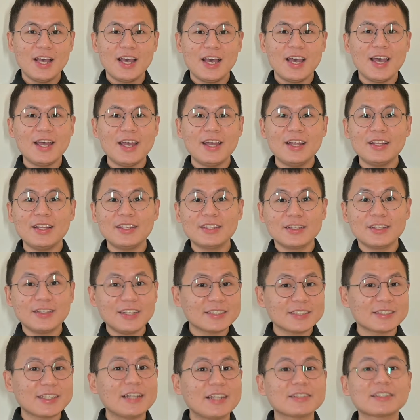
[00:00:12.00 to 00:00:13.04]
And
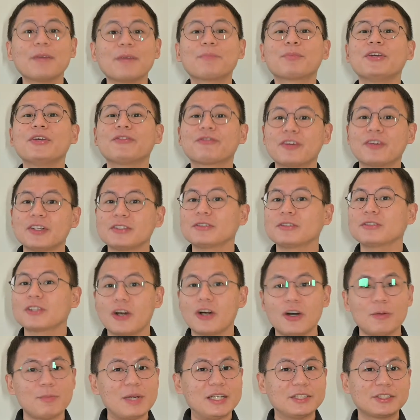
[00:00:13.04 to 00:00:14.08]
these days I prefer to
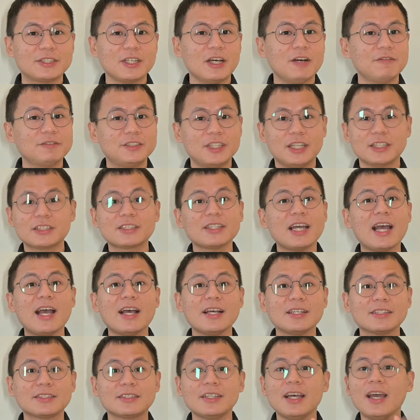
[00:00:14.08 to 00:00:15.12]
call myself just
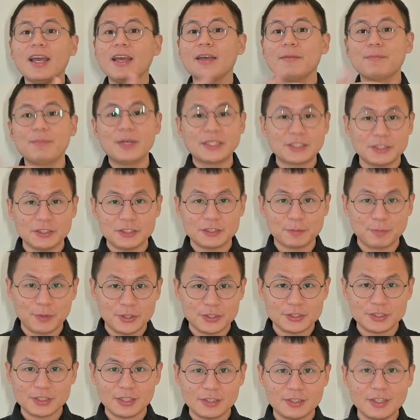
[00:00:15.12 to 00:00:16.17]
as a business
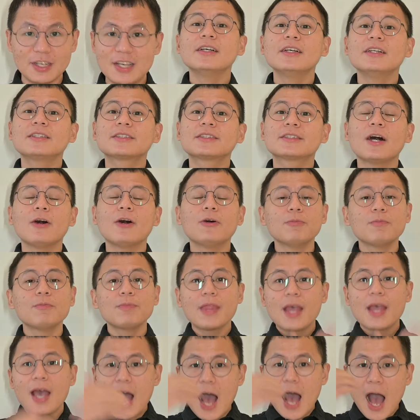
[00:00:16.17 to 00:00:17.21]
person. So,
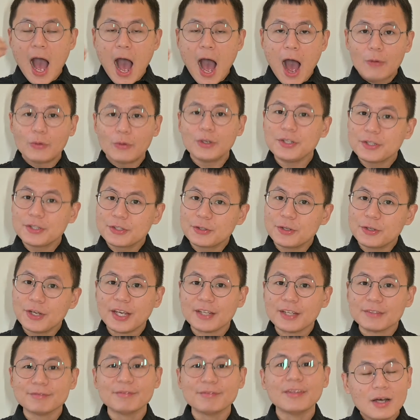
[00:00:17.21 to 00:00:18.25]
how are you
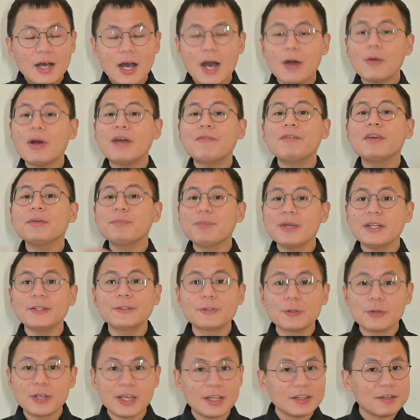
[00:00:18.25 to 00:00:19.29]
doing? How have you been
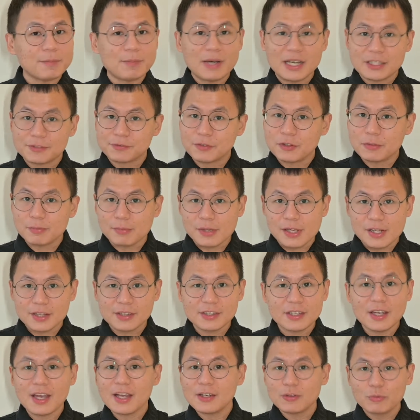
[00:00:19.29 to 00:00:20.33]
doing in the past few
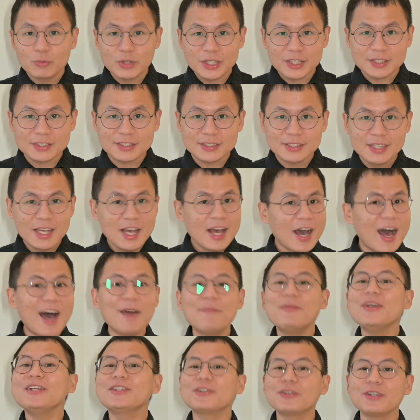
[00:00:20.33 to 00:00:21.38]
months and weeks?
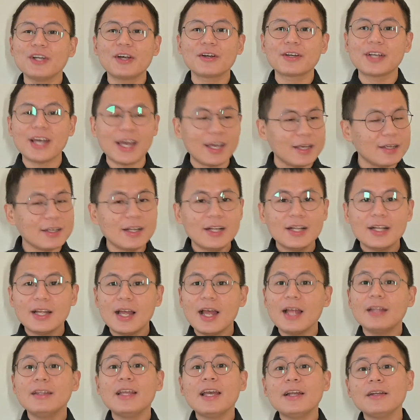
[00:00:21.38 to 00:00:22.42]
I've been doing okay.
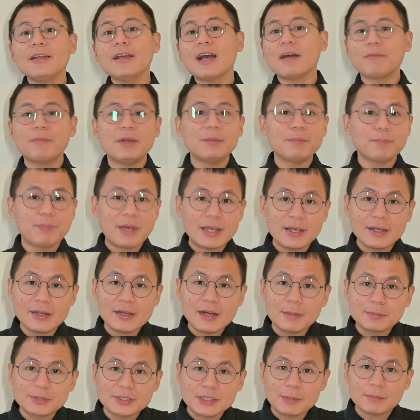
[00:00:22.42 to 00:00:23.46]
And lately I've been picking
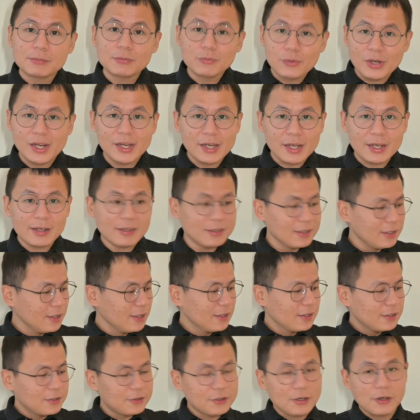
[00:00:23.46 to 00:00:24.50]
up some reading,
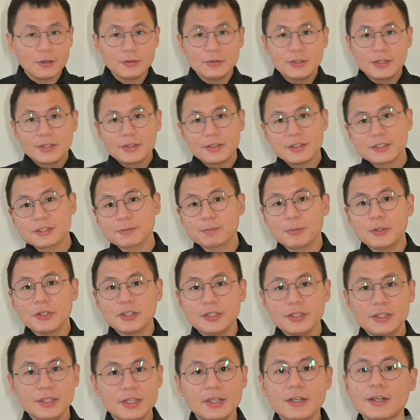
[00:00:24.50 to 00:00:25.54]
you know, this
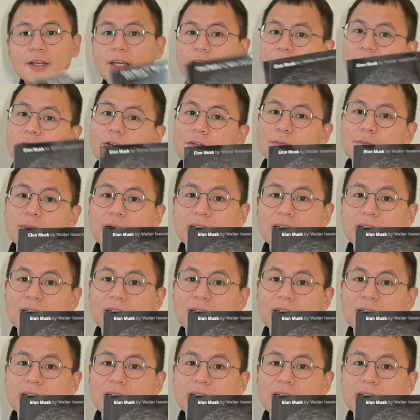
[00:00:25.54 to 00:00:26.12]
book, Elon